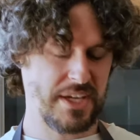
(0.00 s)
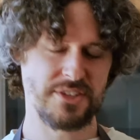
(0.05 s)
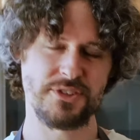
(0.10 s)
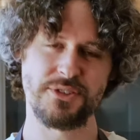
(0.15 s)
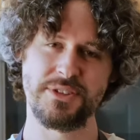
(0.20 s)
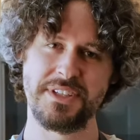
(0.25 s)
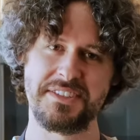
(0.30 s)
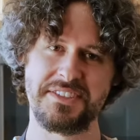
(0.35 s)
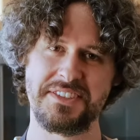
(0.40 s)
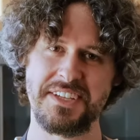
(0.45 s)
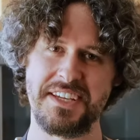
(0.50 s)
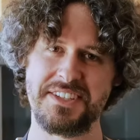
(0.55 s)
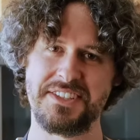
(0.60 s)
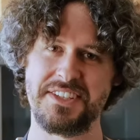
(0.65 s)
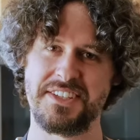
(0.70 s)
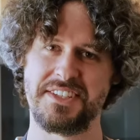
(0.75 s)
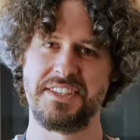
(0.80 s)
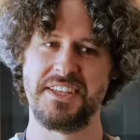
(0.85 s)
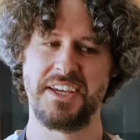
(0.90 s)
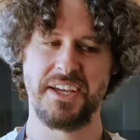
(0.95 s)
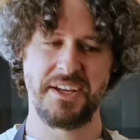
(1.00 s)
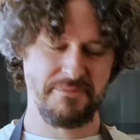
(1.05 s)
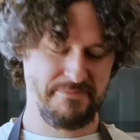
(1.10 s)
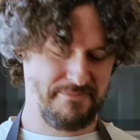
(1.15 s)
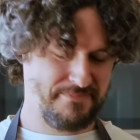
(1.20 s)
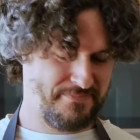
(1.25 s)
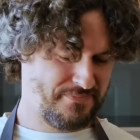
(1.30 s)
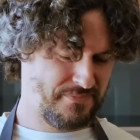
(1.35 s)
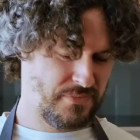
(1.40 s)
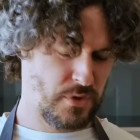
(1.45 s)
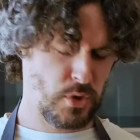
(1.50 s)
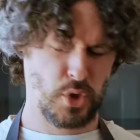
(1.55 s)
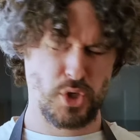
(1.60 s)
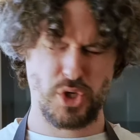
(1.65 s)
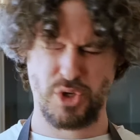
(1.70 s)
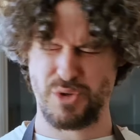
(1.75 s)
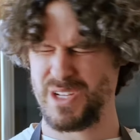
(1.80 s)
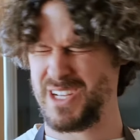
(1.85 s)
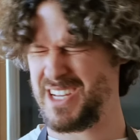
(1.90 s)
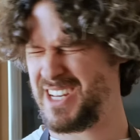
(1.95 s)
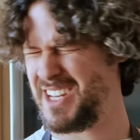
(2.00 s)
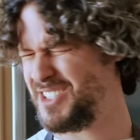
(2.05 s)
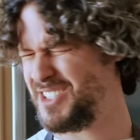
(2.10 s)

so let's taste this thing. Oh God, I